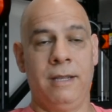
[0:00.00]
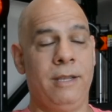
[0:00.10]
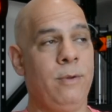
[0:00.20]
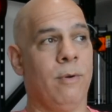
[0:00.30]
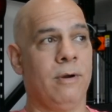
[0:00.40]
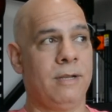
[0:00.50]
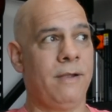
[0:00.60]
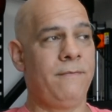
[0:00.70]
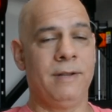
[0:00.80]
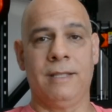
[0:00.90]
You are
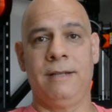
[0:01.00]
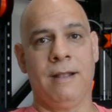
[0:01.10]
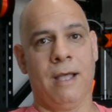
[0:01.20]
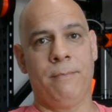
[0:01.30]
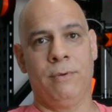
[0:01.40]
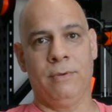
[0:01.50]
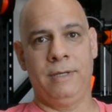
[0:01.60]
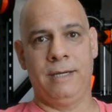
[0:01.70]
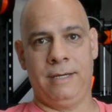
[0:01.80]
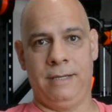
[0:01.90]
definitely not
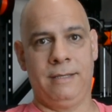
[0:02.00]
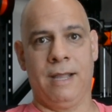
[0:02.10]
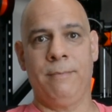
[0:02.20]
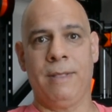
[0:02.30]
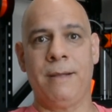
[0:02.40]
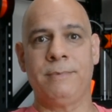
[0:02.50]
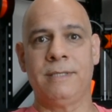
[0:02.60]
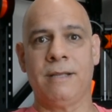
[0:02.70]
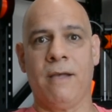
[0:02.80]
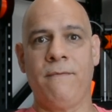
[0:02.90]
pulling any time
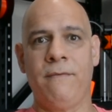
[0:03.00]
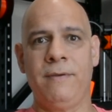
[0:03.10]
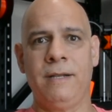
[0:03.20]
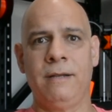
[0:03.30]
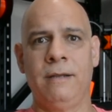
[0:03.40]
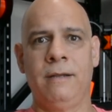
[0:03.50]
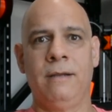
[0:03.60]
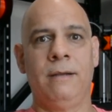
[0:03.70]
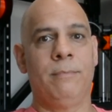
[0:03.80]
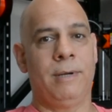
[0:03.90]
lapses off of it,
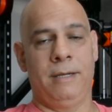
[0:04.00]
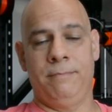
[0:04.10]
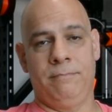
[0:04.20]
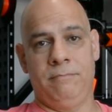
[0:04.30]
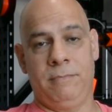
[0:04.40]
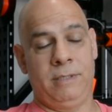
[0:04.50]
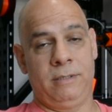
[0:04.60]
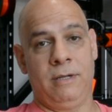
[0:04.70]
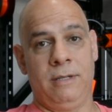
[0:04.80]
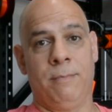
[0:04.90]
but it's
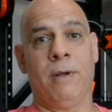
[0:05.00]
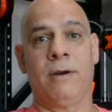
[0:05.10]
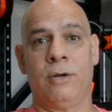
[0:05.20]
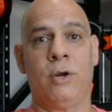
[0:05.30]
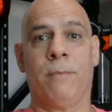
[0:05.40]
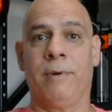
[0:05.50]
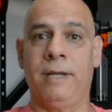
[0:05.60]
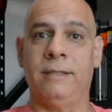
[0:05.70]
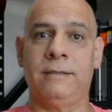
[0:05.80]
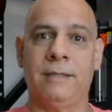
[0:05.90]
good to monitor your
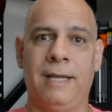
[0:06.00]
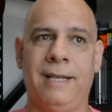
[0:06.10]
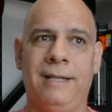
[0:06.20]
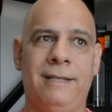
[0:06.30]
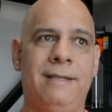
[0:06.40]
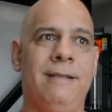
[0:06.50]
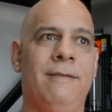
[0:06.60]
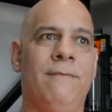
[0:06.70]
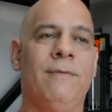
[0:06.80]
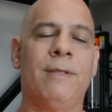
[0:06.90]
prints. And
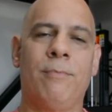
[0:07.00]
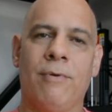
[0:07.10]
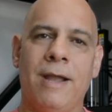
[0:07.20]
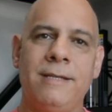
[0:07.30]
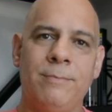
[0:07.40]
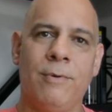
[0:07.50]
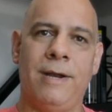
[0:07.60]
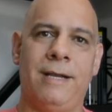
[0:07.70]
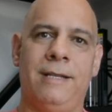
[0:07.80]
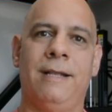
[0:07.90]
for the price
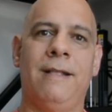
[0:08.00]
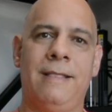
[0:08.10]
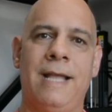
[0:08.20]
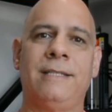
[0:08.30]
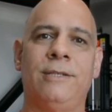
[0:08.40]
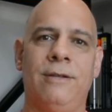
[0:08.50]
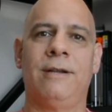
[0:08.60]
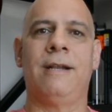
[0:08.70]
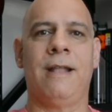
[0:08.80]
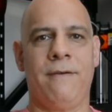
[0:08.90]
point, that's good
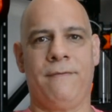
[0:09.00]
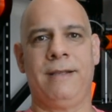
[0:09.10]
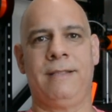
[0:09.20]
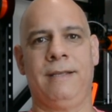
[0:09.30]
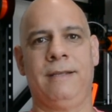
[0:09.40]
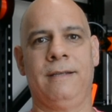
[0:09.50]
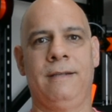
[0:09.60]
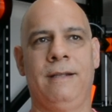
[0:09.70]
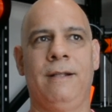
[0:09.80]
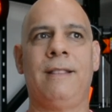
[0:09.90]
enough, I think.
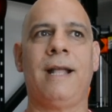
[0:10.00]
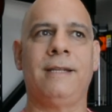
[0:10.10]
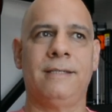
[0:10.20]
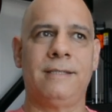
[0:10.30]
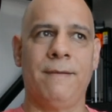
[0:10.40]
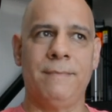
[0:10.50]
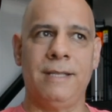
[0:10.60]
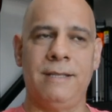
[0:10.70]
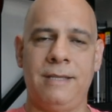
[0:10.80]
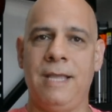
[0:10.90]
That is
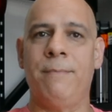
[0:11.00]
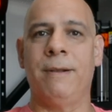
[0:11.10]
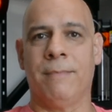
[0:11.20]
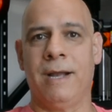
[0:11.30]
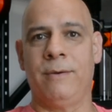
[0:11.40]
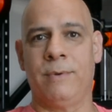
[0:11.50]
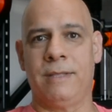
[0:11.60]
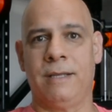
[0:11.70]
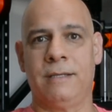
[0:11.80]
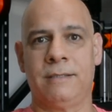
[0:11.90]
something to keep in mind with
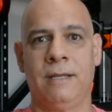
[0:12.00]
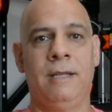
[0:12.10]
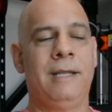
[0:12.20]
this.